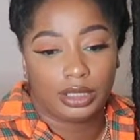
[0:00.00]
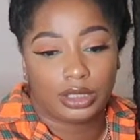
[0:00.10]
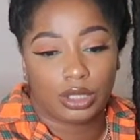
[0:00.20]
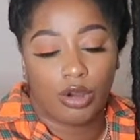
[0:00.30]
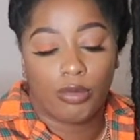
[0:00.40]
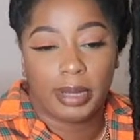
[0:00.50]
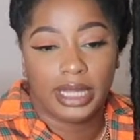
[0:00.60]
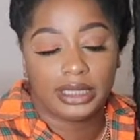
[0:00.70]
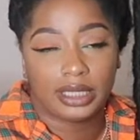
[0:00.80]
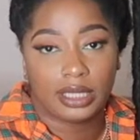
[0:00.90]
So
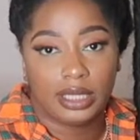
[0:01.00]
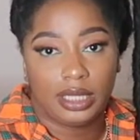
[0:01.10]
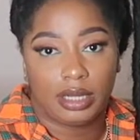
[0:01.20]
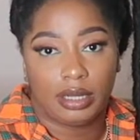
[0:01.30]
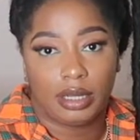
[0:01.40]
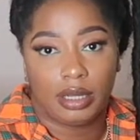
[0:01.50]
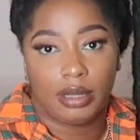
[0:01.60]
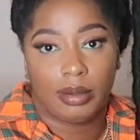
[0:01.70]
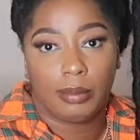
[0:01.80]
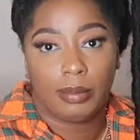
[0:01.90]
basically
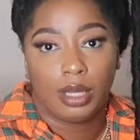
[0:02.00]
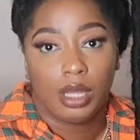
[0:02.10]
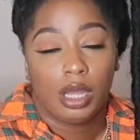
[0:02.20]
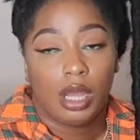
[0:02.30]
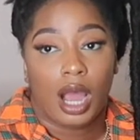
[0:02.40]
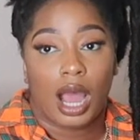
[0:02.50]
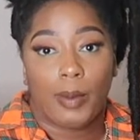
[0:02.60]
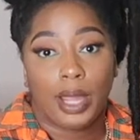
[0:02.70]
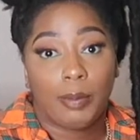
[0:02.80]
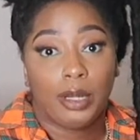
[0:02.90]
I
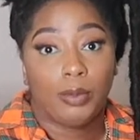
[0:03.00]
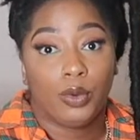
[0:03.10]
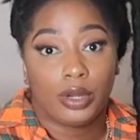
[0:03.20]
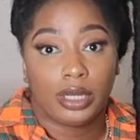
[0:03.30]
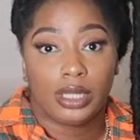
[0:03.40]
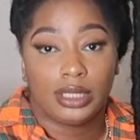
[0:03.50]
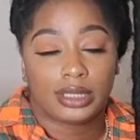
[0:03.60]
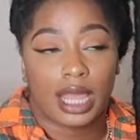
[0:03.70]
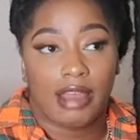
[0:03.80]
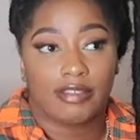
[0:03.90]
wake up in the
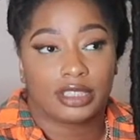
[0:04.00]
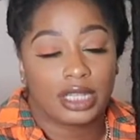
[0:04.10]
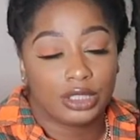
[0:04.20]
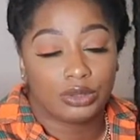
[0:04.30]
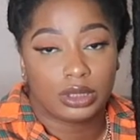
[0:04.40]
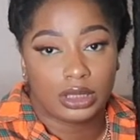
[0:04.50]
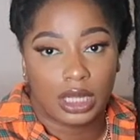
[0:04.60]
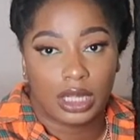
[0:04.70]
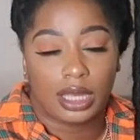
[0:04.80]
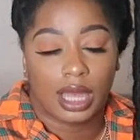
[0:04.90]
mornings. I have a schedule
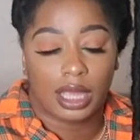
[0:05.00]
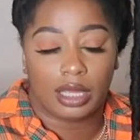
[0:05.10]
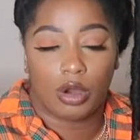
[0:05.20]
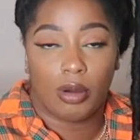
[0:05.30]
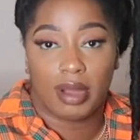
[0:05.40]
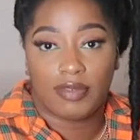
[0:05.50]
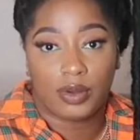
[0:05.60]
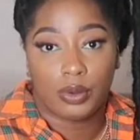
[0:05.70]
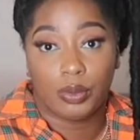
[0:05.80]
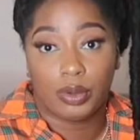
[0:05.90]
set, like on my
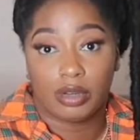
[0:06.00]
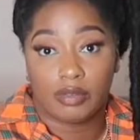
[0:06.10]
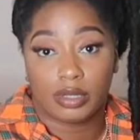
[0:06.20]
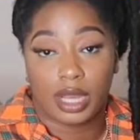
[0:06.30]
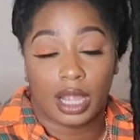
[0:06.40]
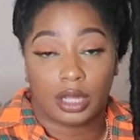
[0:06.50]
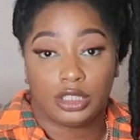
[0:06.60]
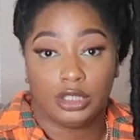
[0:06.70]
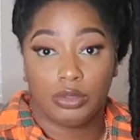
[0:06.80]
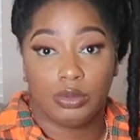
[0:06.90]
phone or whatever, like a
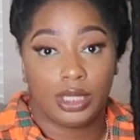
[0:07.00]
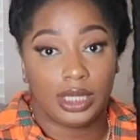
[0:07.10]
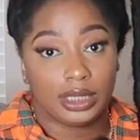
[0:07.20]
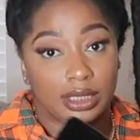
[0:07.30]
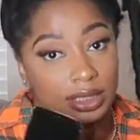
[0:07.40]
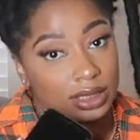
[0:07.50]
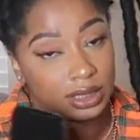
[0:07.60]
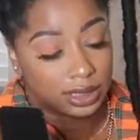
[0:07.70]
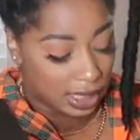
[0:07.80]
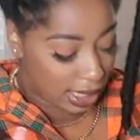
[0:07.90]
to-do
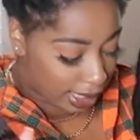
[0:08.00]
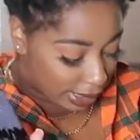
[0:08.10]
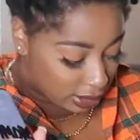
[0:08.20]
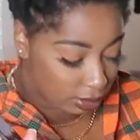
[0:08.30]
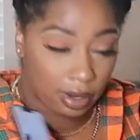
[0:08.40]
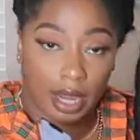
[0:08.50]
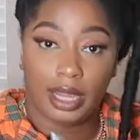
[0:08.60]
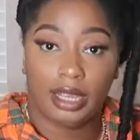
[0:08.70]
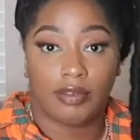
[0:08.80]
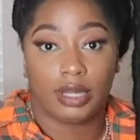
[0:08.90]
list that I like to
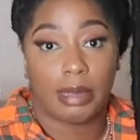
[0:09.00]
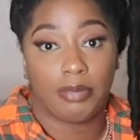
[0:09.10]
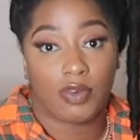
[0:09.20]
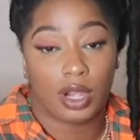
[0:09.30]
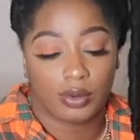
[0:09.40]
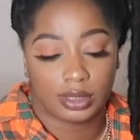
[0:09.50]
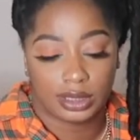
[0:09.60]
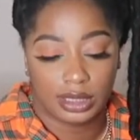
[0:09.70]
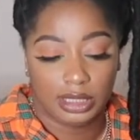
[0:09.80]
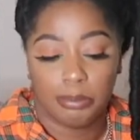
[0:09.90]
write every night before I go to
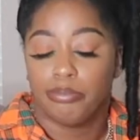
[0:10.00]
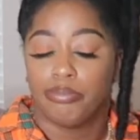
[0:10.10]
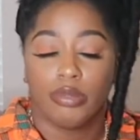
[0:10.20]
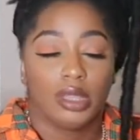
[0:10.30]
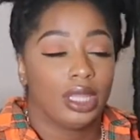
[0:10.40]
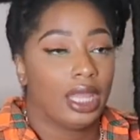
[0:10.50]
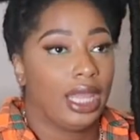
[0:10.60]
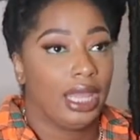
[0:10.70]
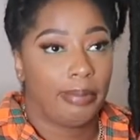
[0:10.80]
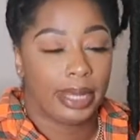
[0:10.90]
sleep.
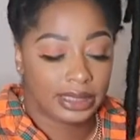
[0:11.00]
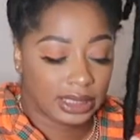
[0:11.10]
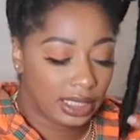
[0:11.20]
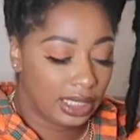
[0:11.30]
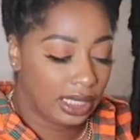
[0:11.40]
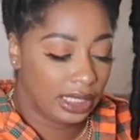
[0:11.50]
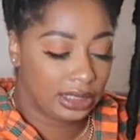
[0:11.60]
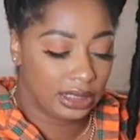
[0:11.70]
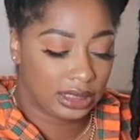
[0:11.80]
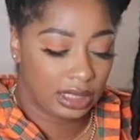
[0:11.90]
And basically it
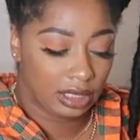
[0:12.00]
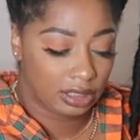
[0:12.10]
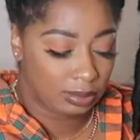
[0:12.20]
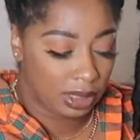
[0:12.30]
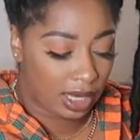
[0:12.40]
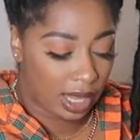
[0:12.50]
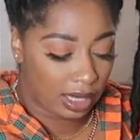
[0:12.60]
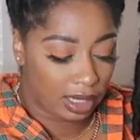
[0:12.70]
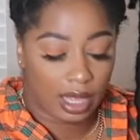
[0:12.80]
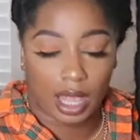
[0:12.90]
just tells me
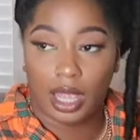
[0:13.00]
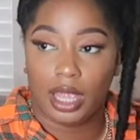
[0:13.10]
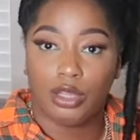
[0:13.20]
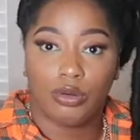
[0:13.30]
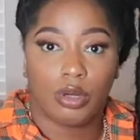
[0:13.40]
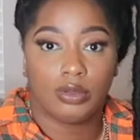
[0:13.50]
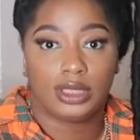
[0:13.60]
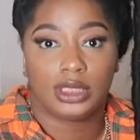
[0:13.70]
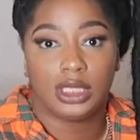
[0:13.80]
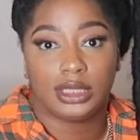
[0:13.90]
like, hey, you know,
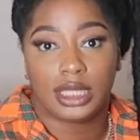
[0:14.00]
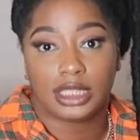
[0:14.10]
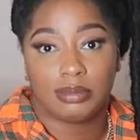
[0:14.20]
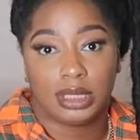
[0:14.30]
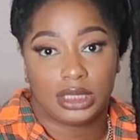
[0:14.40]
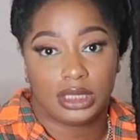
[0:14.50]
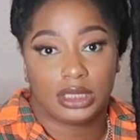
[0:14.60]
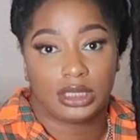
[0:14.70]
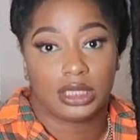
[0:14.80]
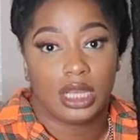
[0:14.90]
send a text
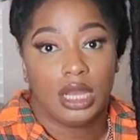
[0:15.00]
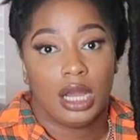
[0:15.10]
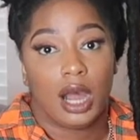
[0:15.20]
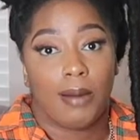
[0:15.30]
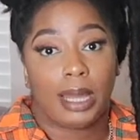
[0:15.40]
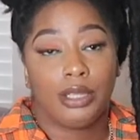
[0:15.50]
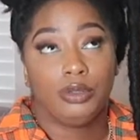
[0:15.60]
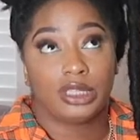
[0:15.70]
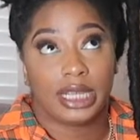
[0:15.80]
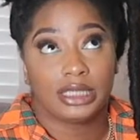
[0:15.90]
message. I
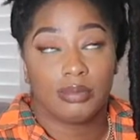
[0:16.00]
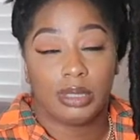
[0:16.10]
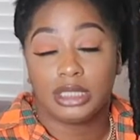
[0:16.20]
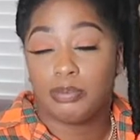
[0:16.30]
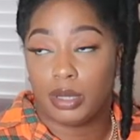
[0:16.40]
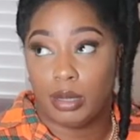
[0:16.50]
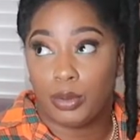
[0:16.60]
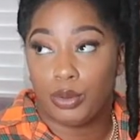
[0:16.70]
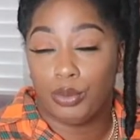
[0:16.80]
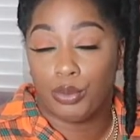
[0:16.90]
use SMS
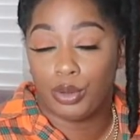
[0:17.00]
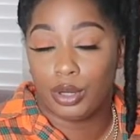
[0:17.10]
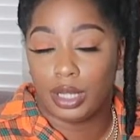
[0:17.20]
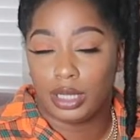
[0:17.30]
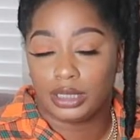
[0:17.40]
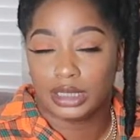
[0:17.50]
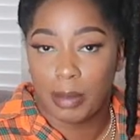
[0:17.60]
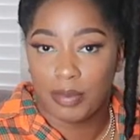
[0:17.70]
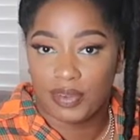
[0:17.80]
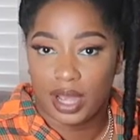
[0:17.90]
Bump on
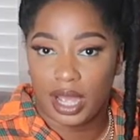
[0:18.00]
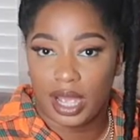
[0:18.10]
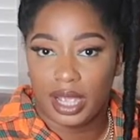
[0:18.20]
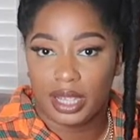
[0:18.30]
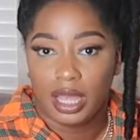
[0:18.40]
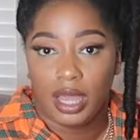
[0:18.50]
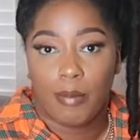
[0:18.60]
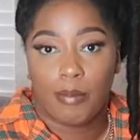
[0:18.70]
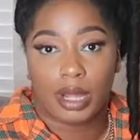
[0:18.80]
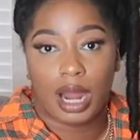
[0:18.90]
Shopify,
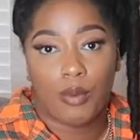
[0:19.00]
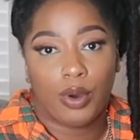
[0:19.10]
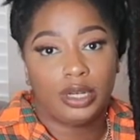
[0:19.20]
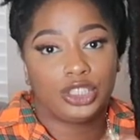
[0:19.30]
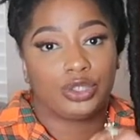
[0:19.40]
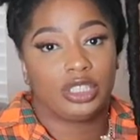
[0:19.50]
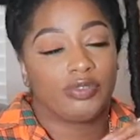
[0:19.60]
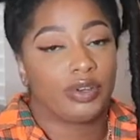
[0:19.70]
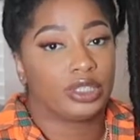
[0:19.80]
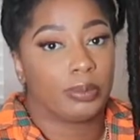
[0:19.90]
but I want to
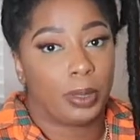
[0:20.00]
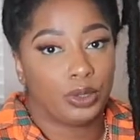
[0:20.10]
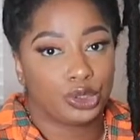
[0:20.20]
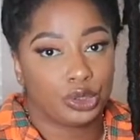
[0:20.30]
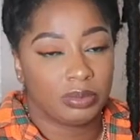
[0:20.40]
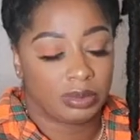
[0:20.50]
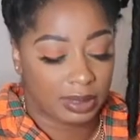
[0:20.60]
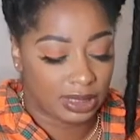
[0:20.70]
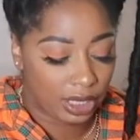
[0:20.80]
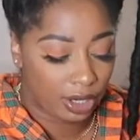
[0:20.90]
transfer it to Postscripts
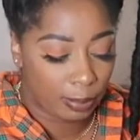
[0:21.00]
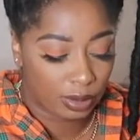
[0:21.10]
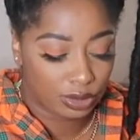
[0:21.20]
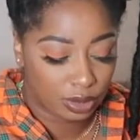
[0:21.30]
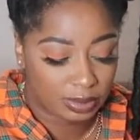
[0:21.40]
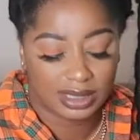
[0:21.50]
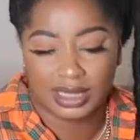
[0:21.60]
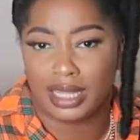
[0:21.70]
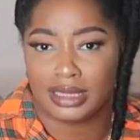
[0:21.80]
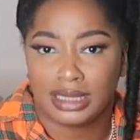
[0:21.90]
because I heard Postscripts
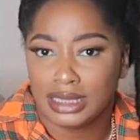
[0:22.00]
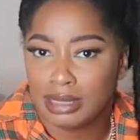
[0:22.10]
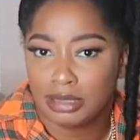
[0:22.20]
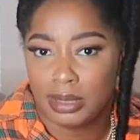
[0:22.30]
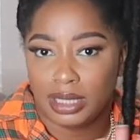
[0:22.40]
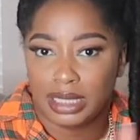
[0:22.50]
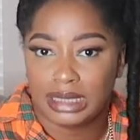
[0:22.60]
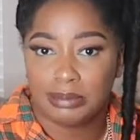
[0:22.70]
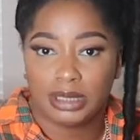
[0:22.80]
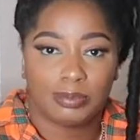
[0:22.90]
is like 10 times better than
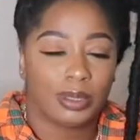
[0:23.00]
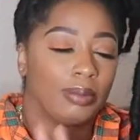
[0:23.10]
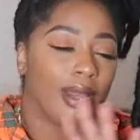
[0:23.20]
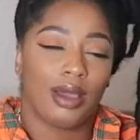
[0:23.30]
SMS Bump.